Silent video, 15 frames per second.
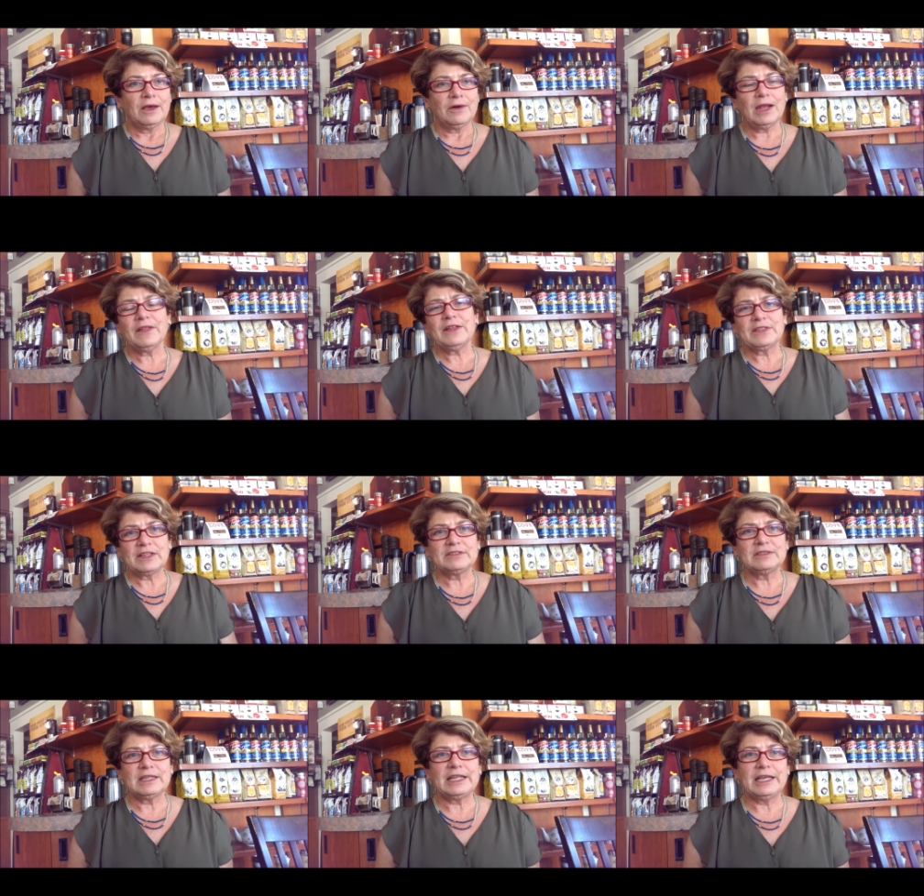Well, I think
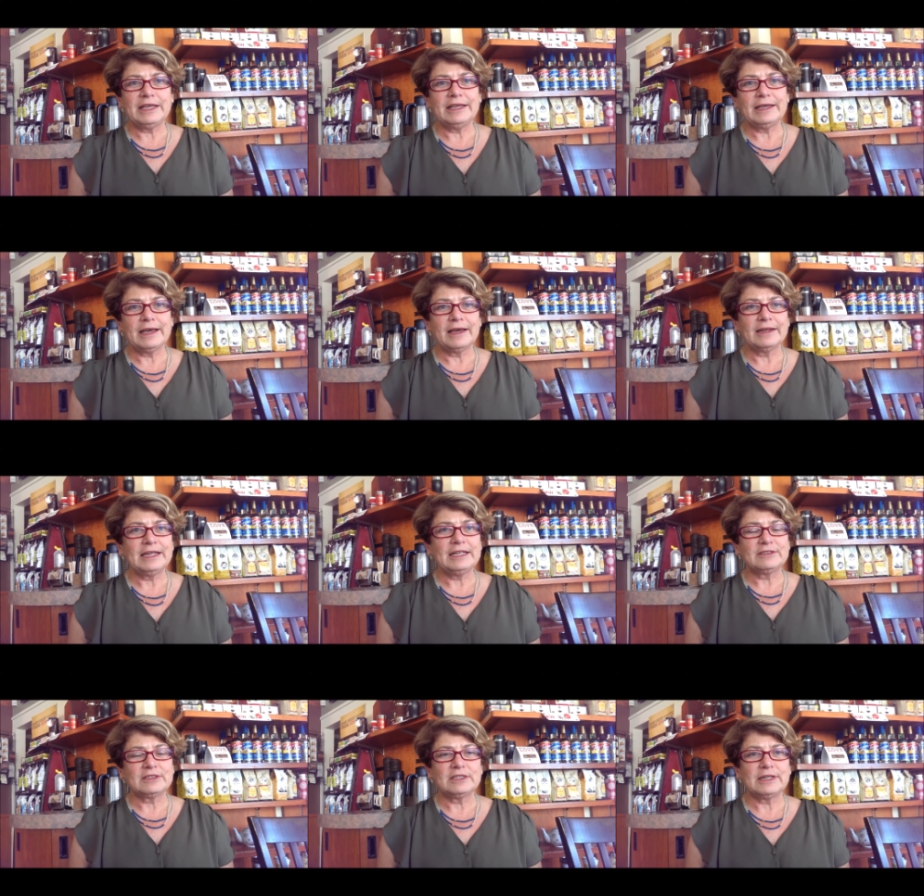the city
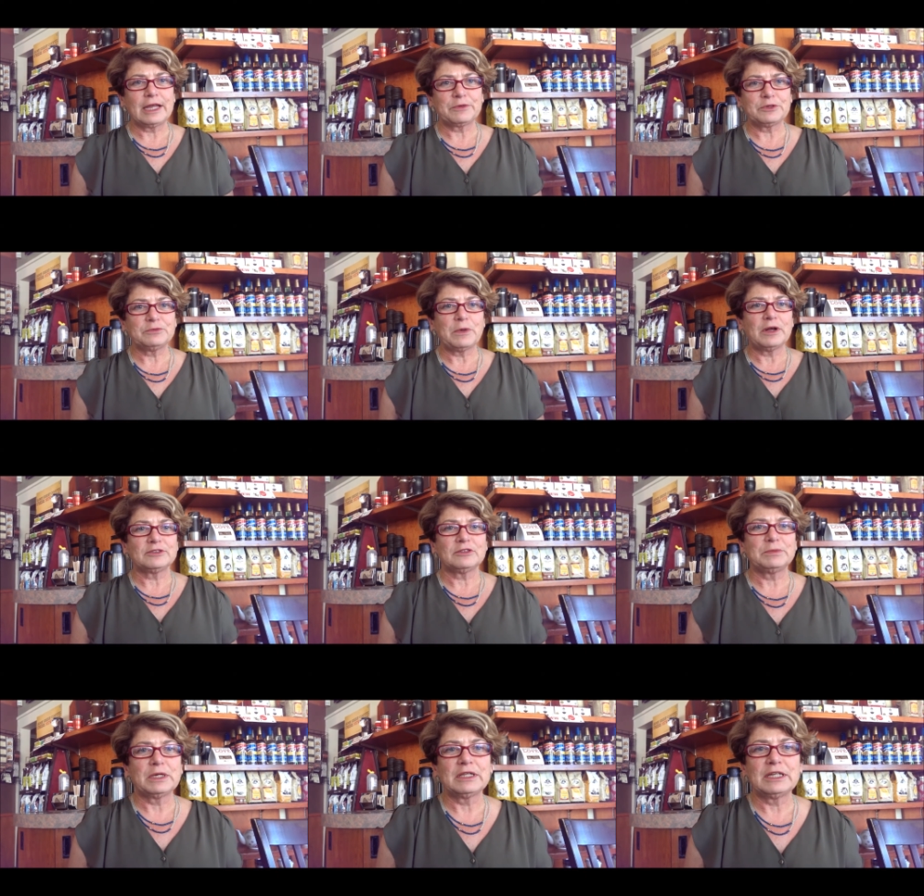needs to take
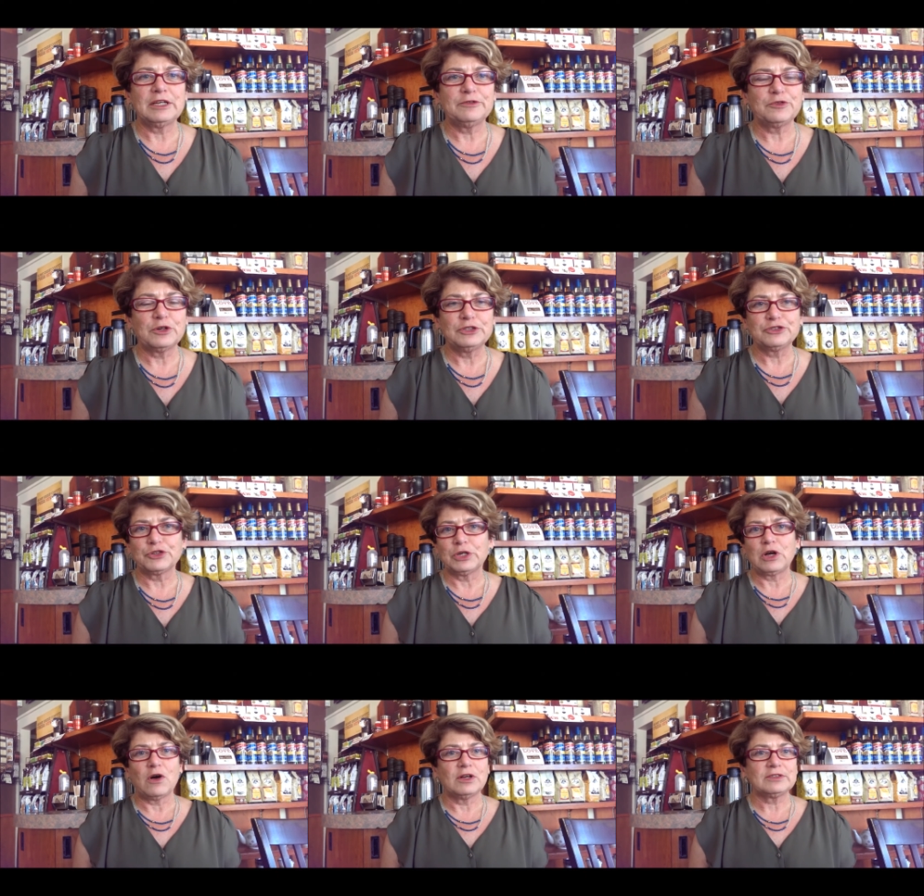responsibility for
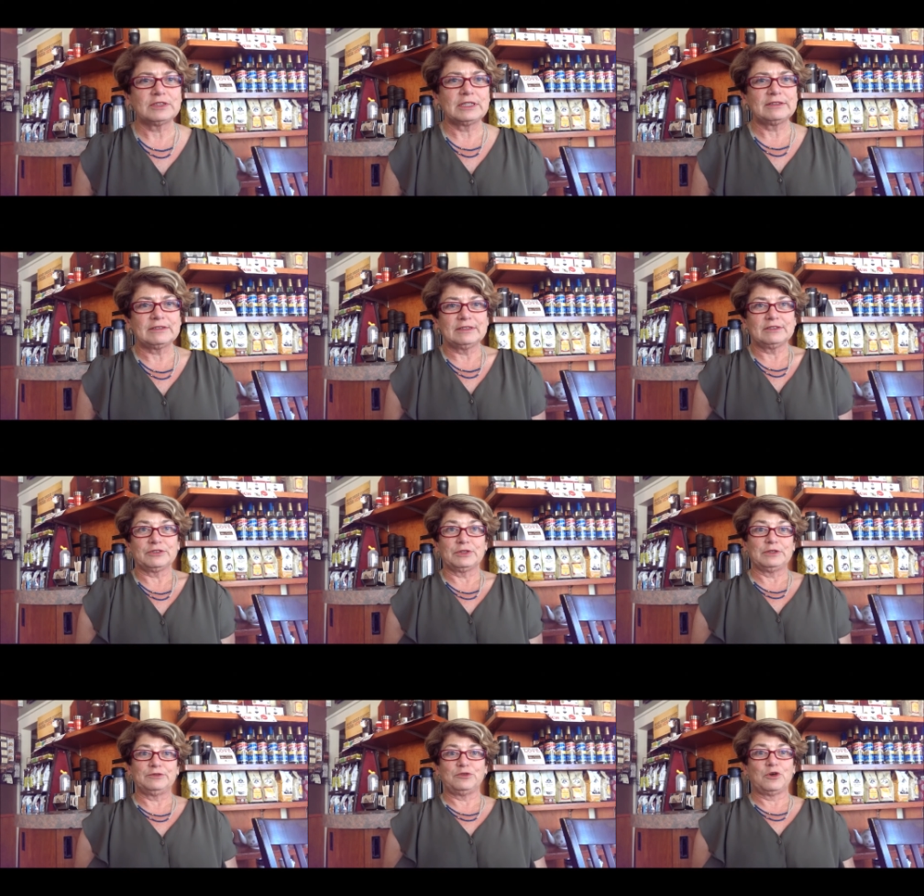ensuring all citizens
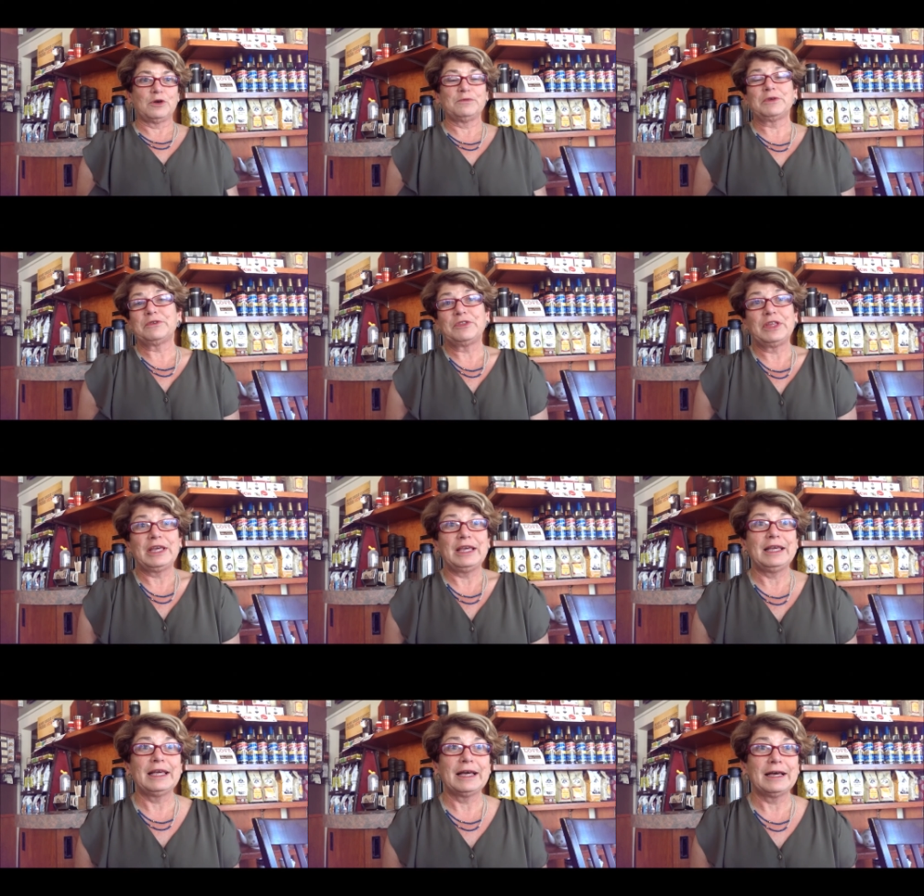are informed of
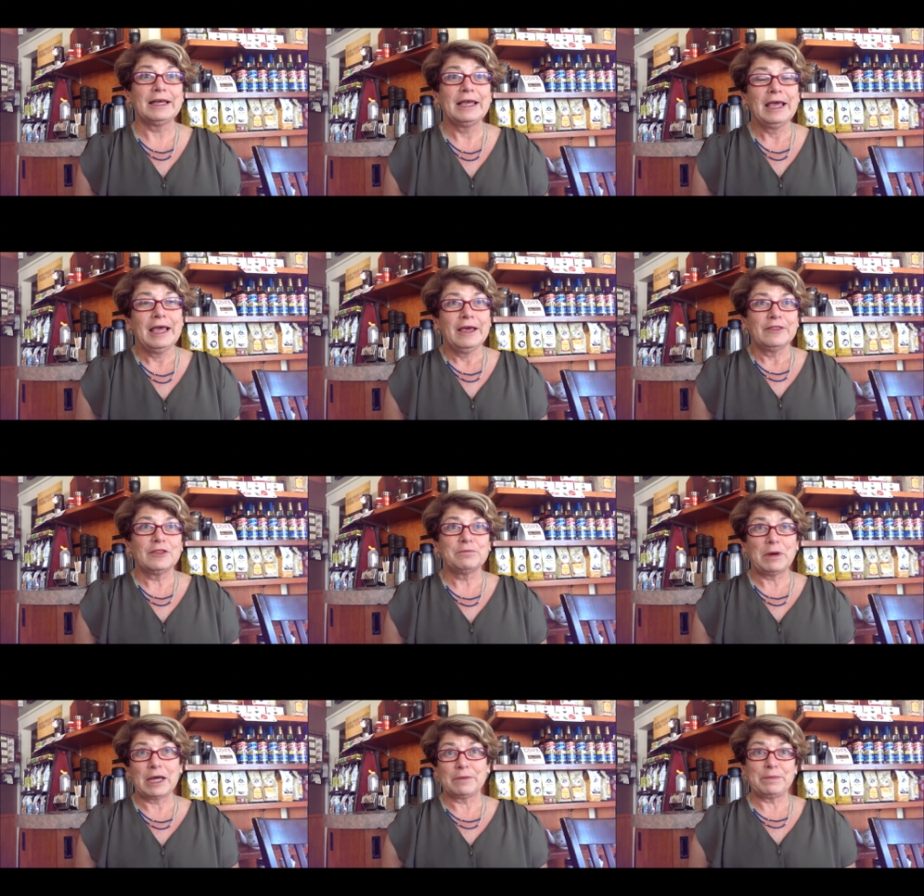the
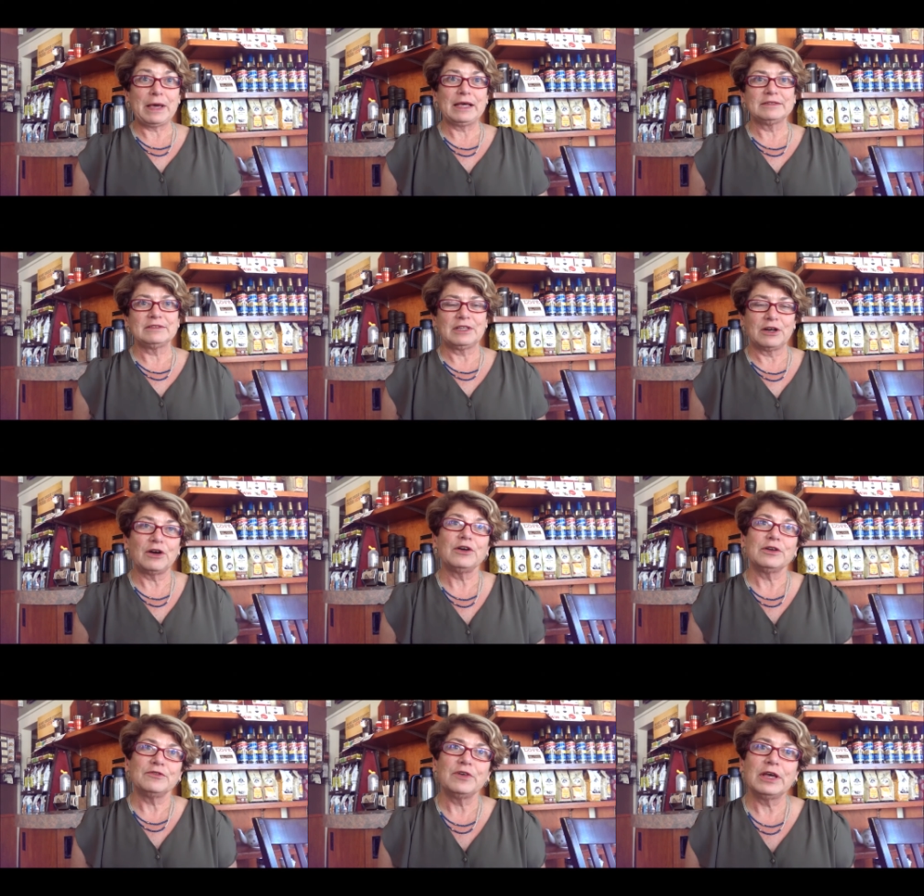bike paths that
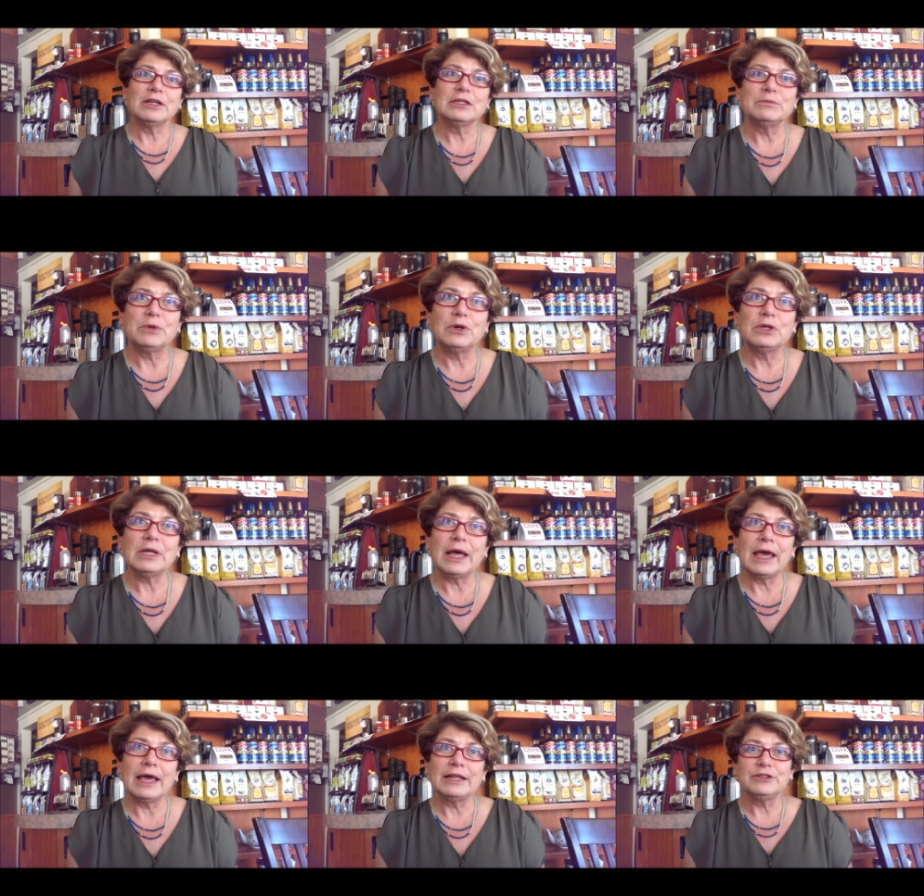are available,
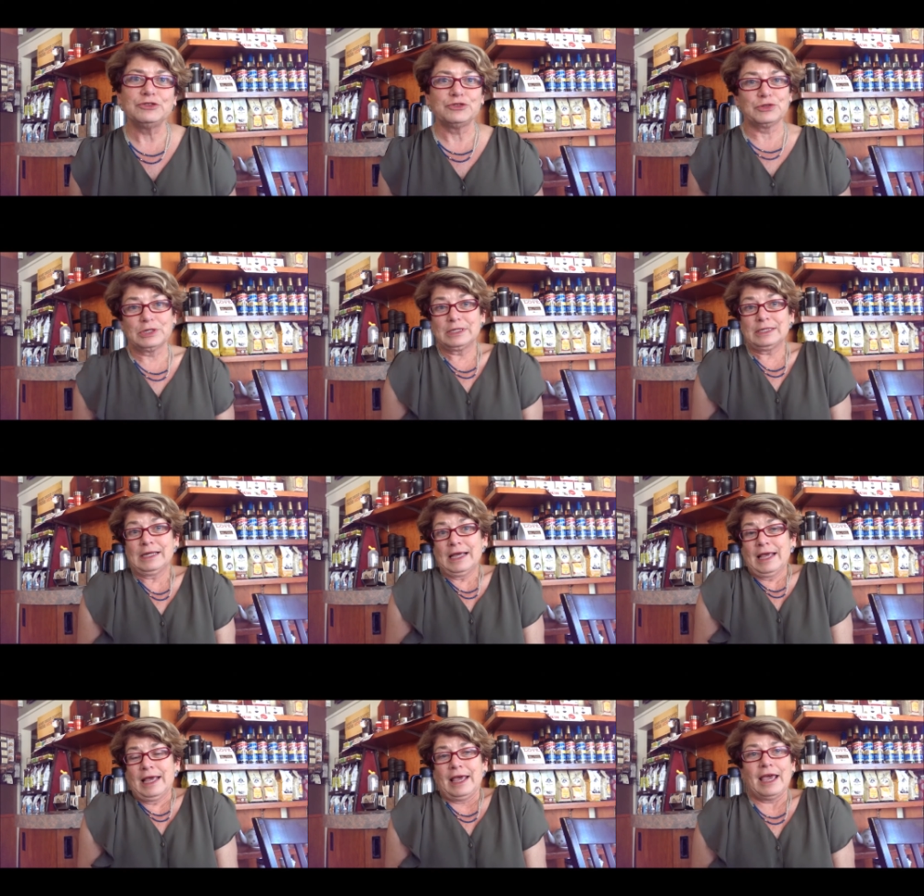and during
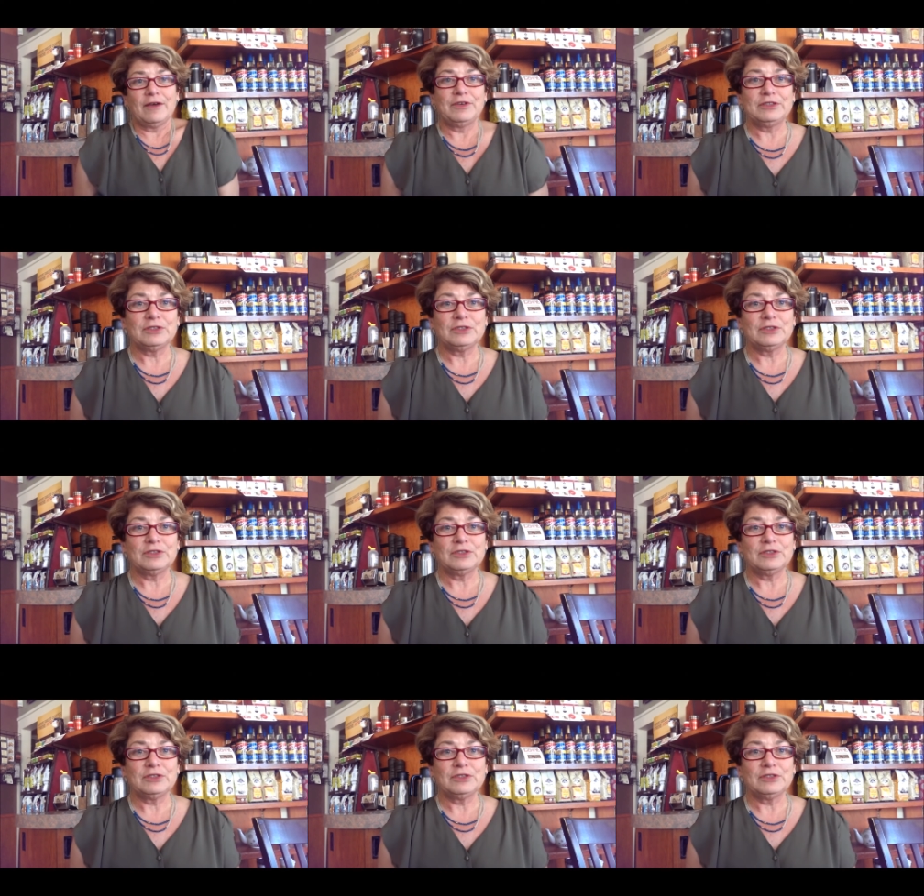heavy